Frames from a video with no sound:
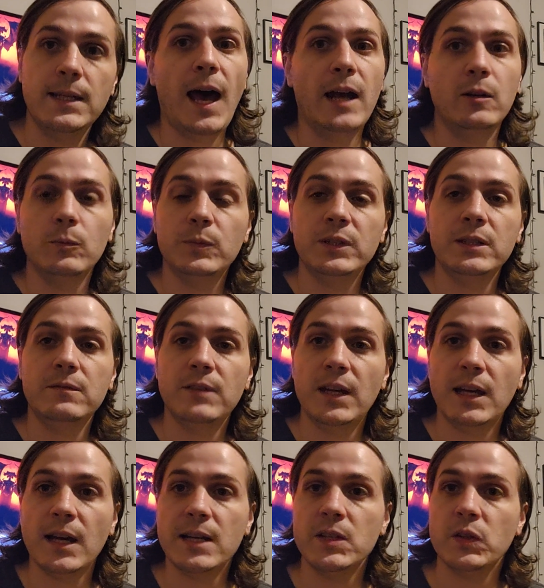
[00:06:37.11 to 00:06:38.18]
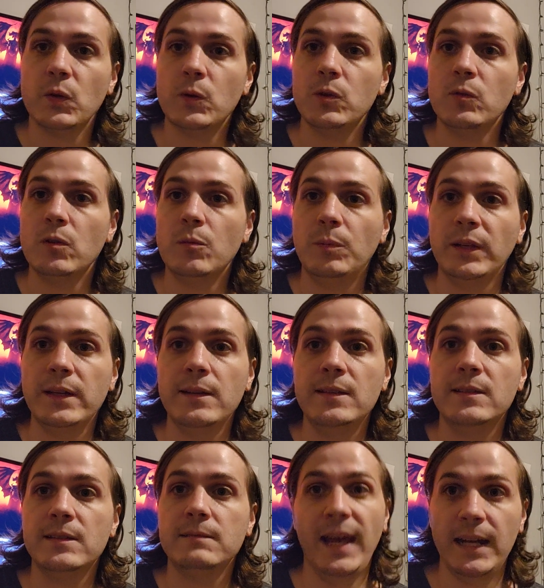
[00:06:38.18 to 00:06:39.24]
I don't believe AI is going to
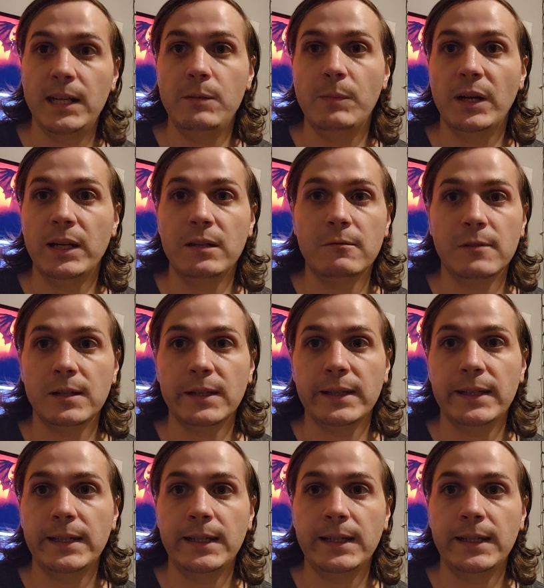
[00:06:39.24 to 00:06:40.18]
replace anybody really.